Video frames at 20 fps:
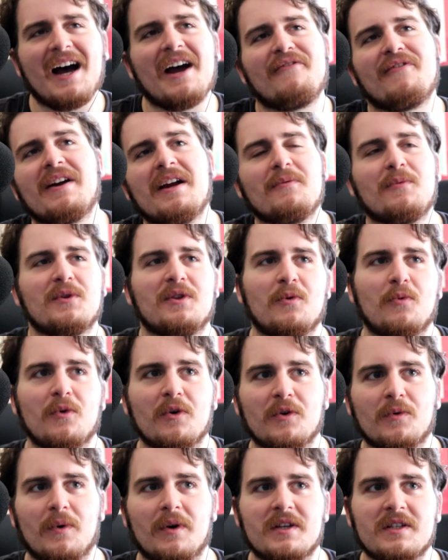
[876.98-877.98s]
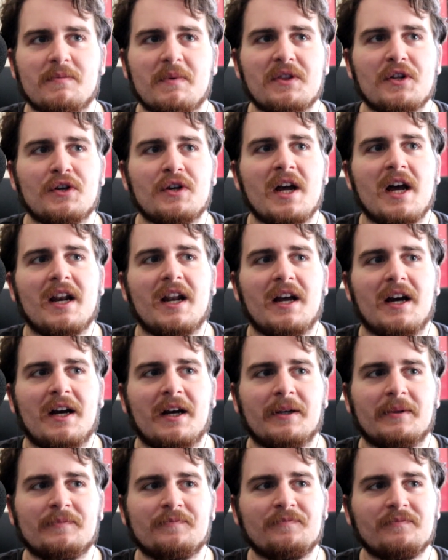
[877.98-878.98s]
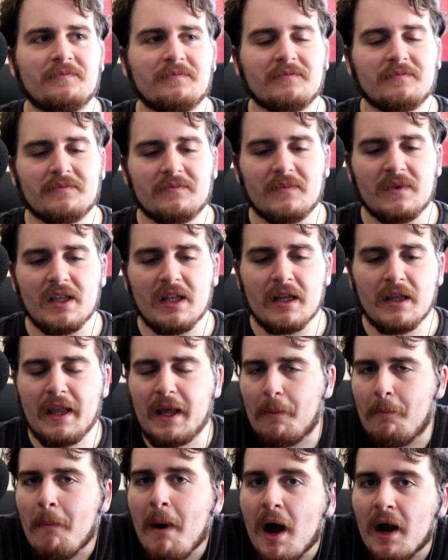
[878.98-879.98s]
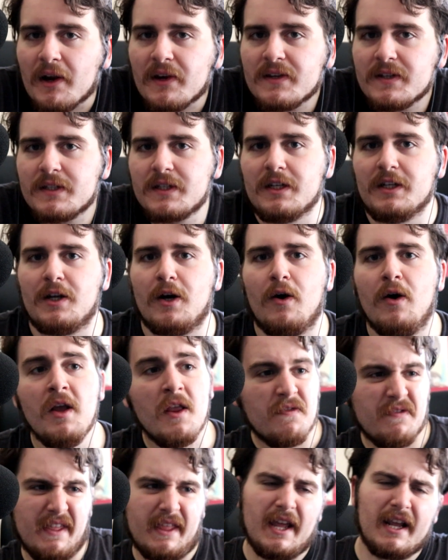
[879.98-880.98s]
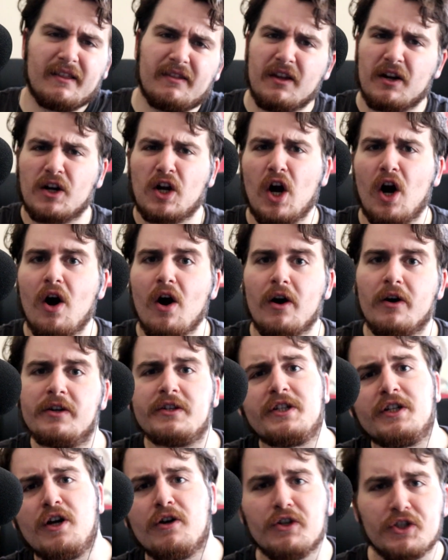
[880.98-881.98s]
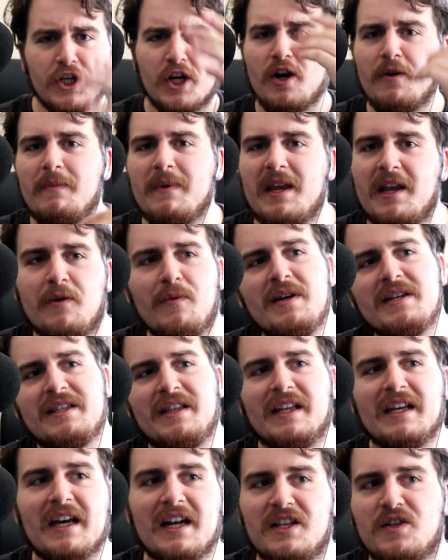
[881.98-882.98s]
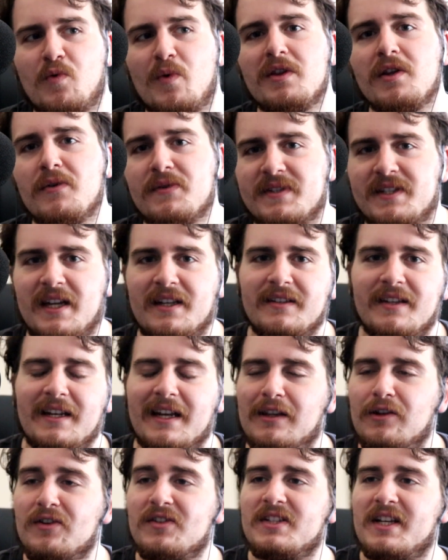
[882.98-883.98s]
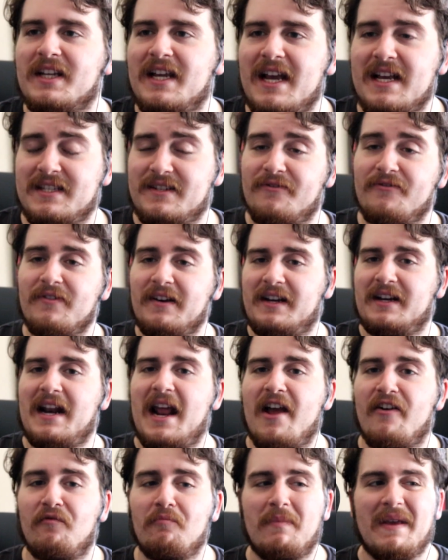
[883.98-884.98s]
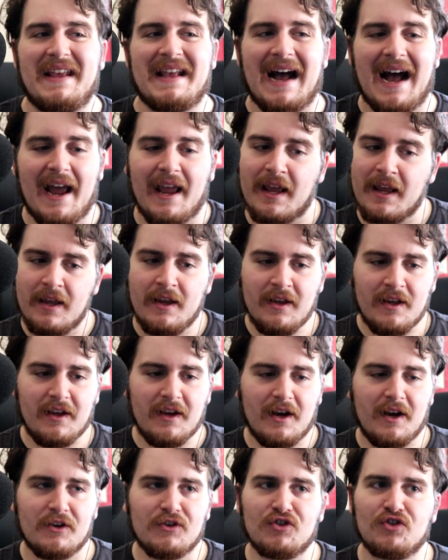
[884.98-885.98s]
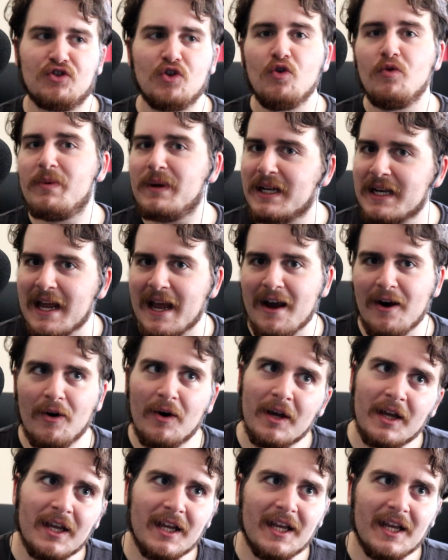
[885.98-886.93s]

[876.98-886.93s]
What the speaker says: forgot what the word was, but they're not like monks, They're like their cars, Jeremy, he recently got his windows tinted. He looks like he has a fucking FBI Subi now.